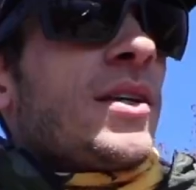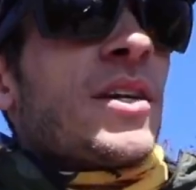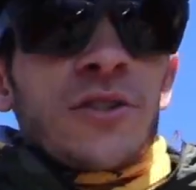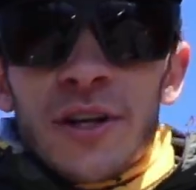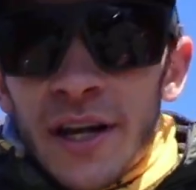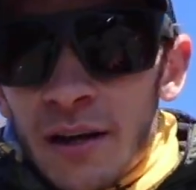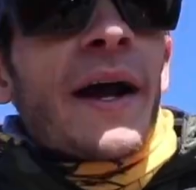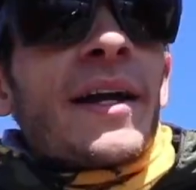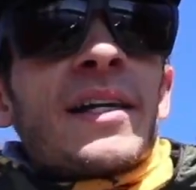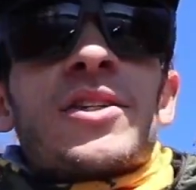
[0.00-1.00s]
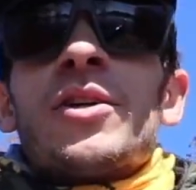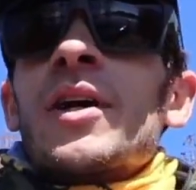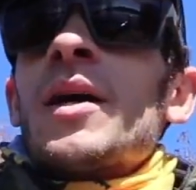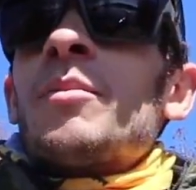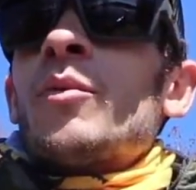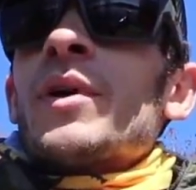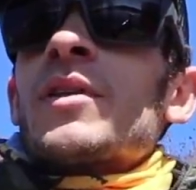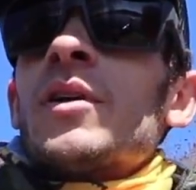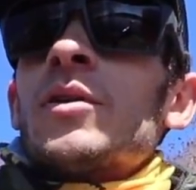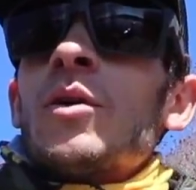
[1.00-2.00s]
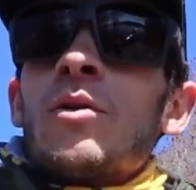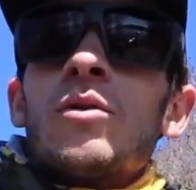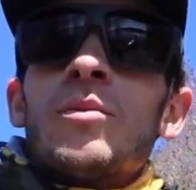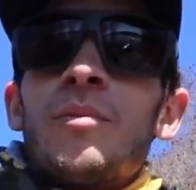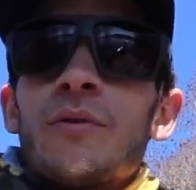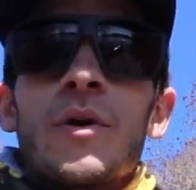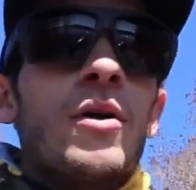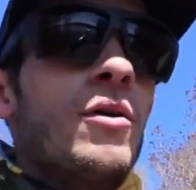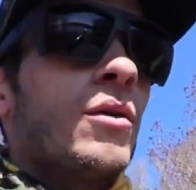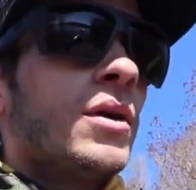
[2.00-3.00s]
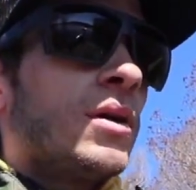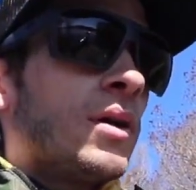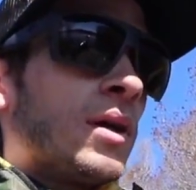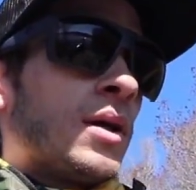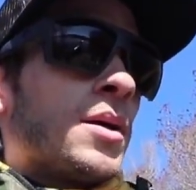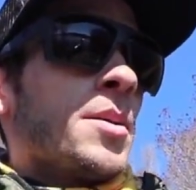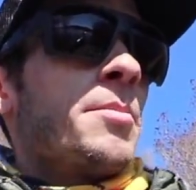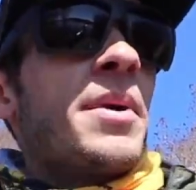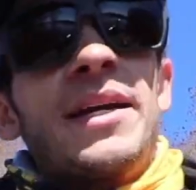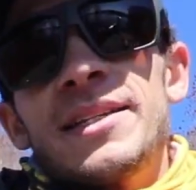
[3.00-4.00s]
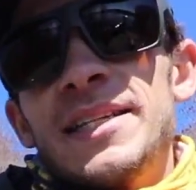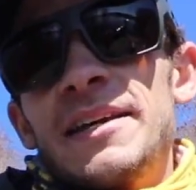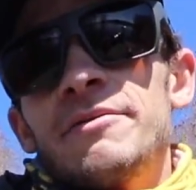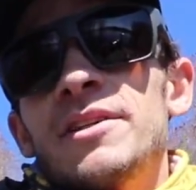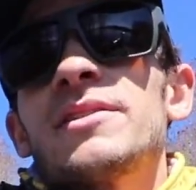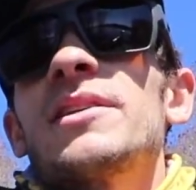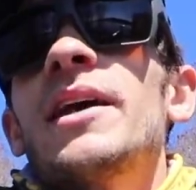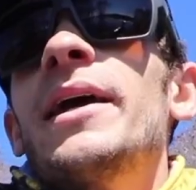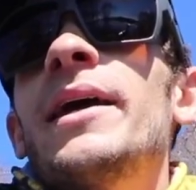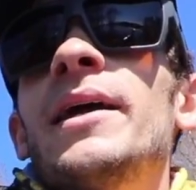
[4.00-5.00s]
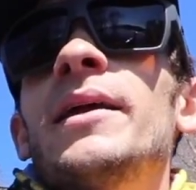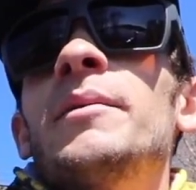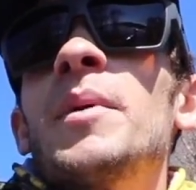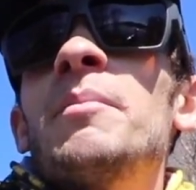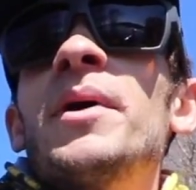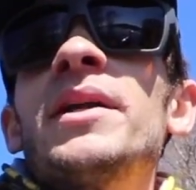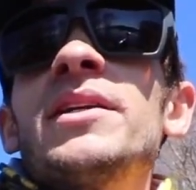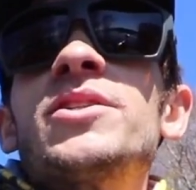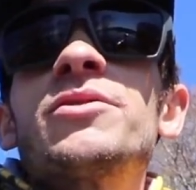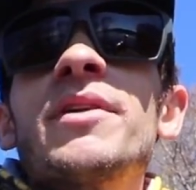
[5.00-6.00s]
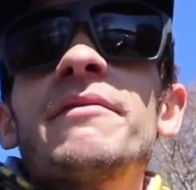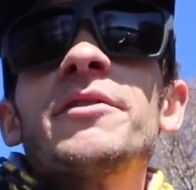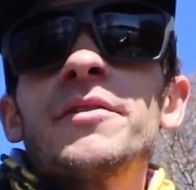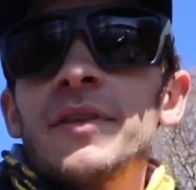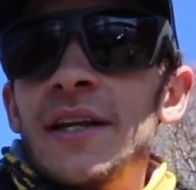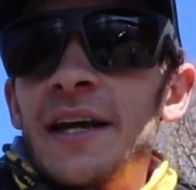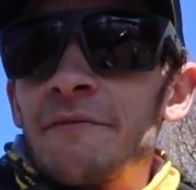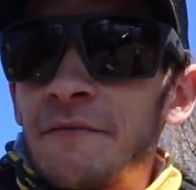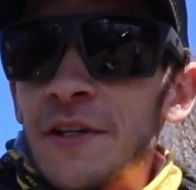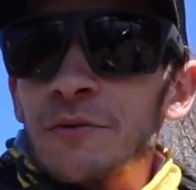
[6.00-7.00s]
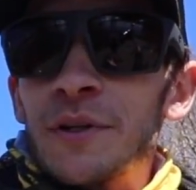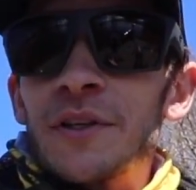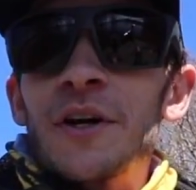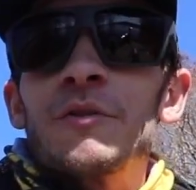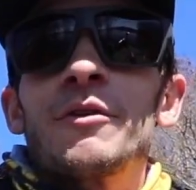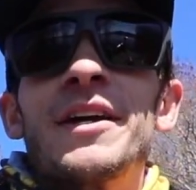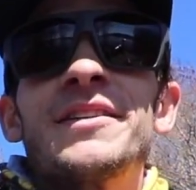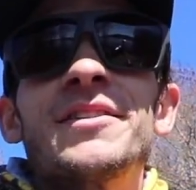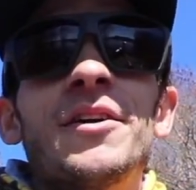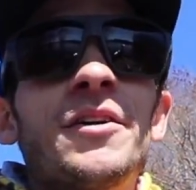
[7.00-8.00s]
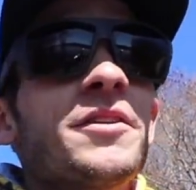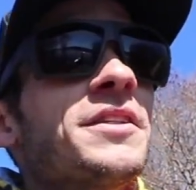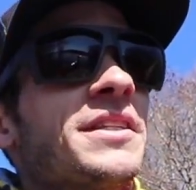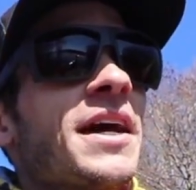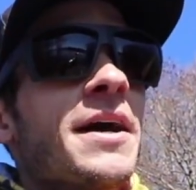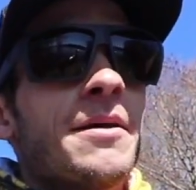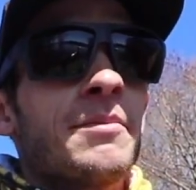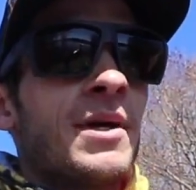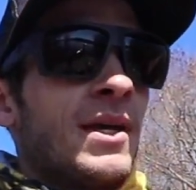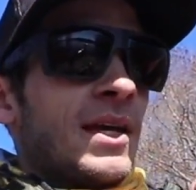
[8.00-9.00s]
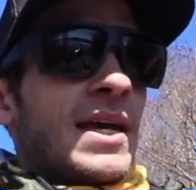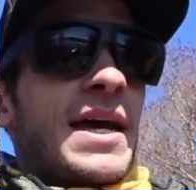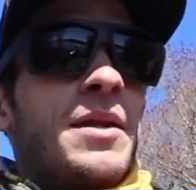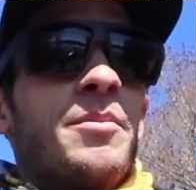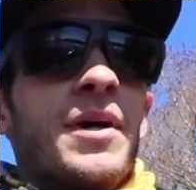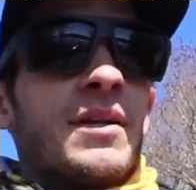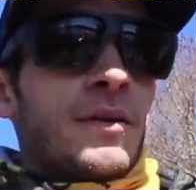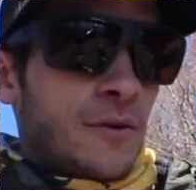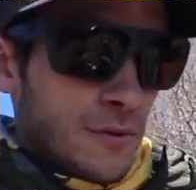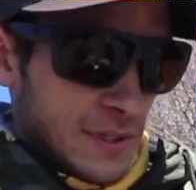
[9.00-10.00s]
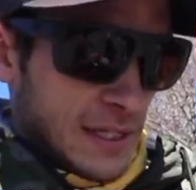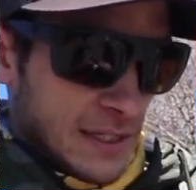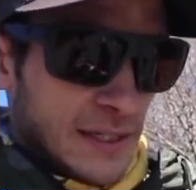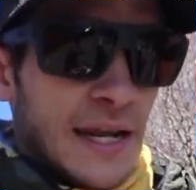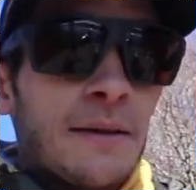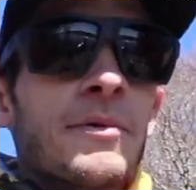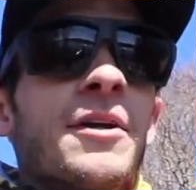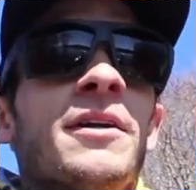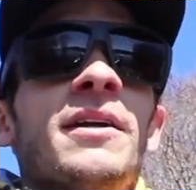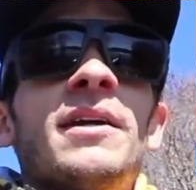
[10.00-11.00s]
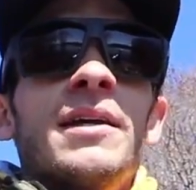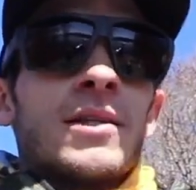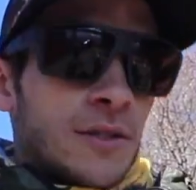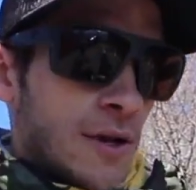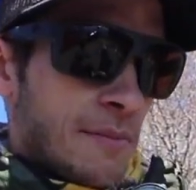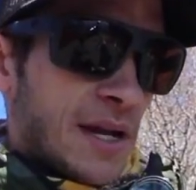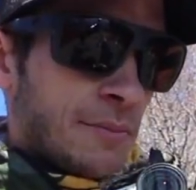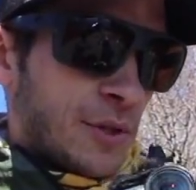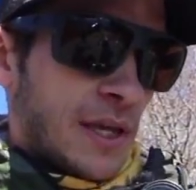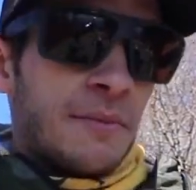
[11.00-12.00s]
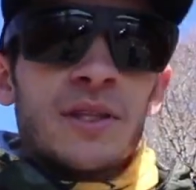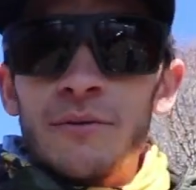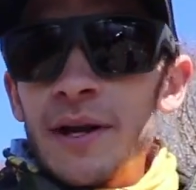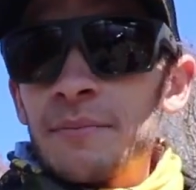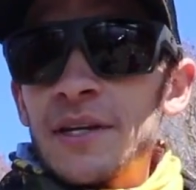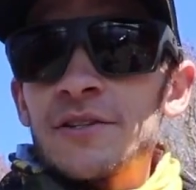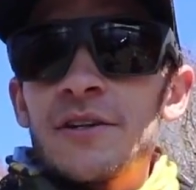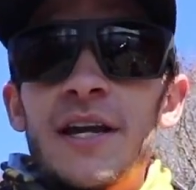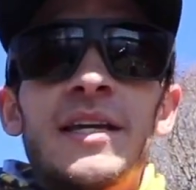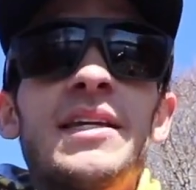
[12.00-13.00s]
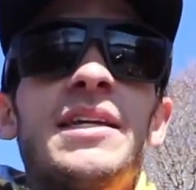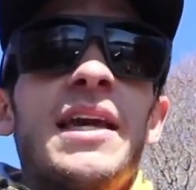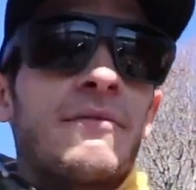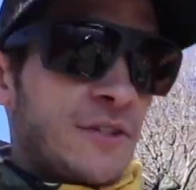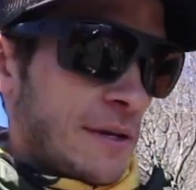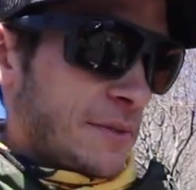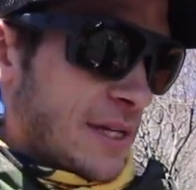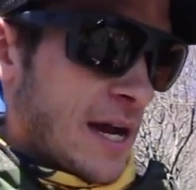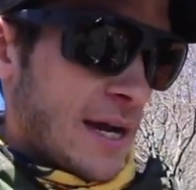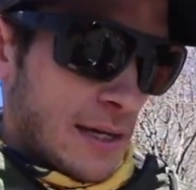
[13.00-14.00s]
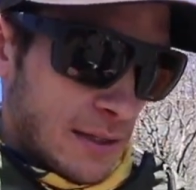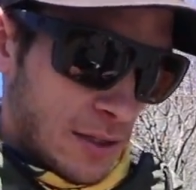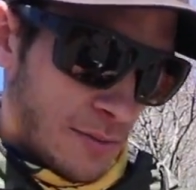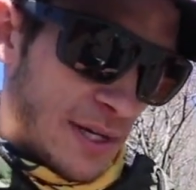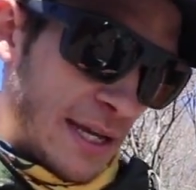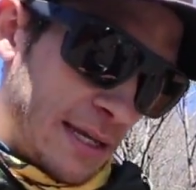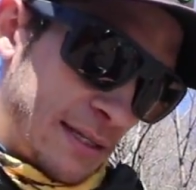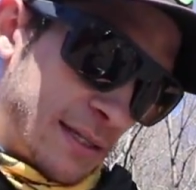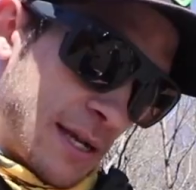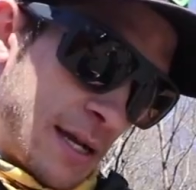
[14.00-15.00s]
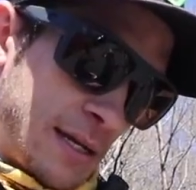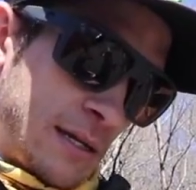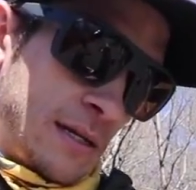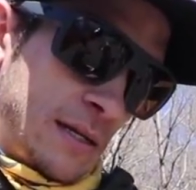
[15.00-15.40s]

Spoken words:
Yesterday, I got to hook up with a local pro, Mike Davis, and my buddy Trevor that I fish with on the res all the time had a buddy who was his neighbor. So I met up with him at the ramp yesterday. He gave James and I a little bit of insight,